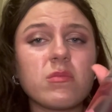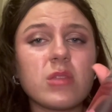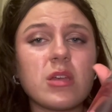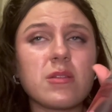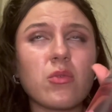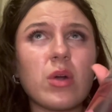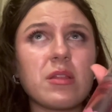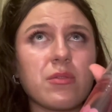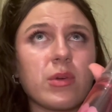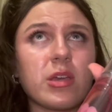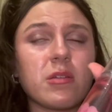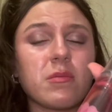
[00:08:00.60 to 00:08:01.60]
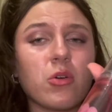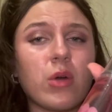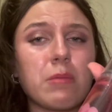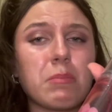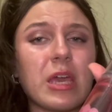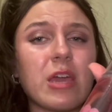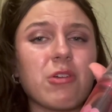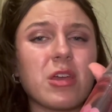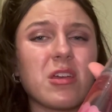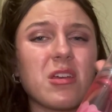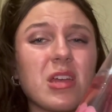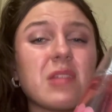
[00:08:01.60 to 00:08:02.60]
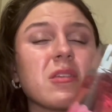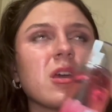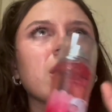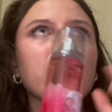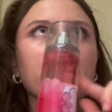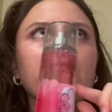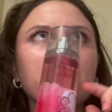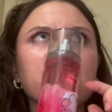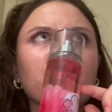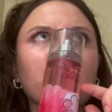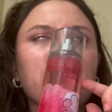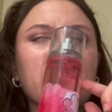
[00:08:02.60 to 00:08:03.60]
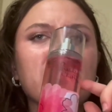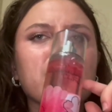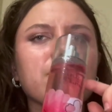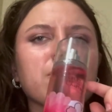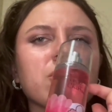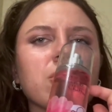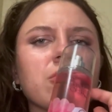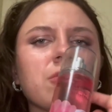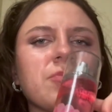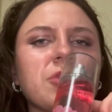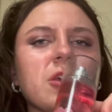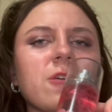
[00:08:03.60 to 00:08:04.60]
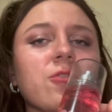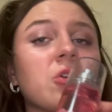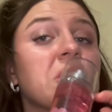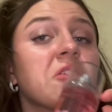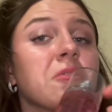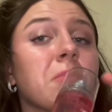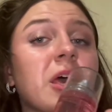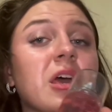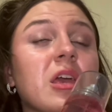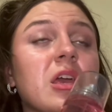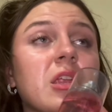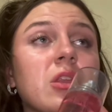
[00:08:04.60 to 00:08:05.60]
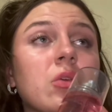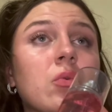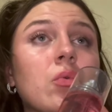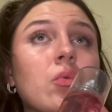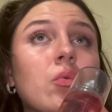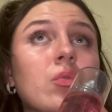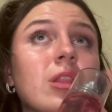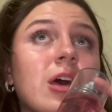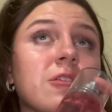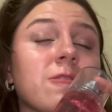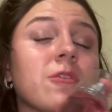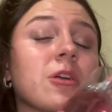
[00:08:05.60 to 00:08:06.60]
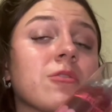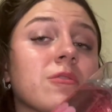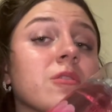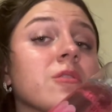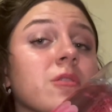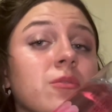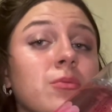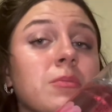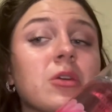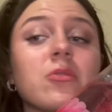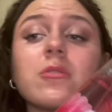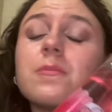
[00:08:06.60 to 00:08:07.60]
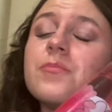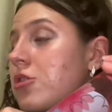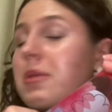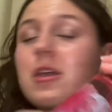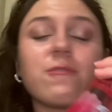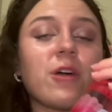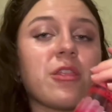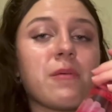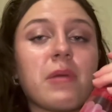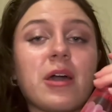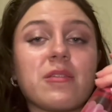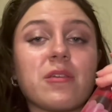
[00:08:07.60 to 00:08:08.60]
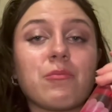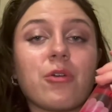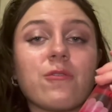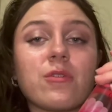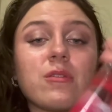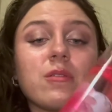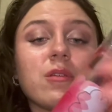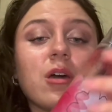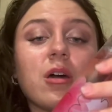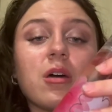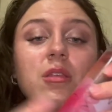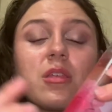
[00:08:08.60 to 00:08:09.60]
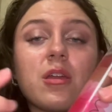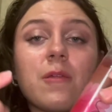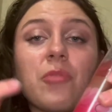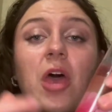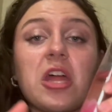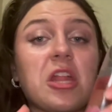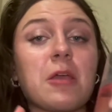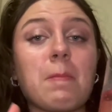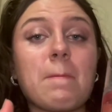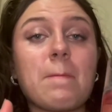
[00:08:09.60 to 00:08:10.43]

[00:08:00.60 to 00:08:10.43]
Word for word: It's quite sweet, quite peary. It's a very strong pear, so if you're into pear in your lighter fragrances, this would be good. You may find that my scent preferences are that I like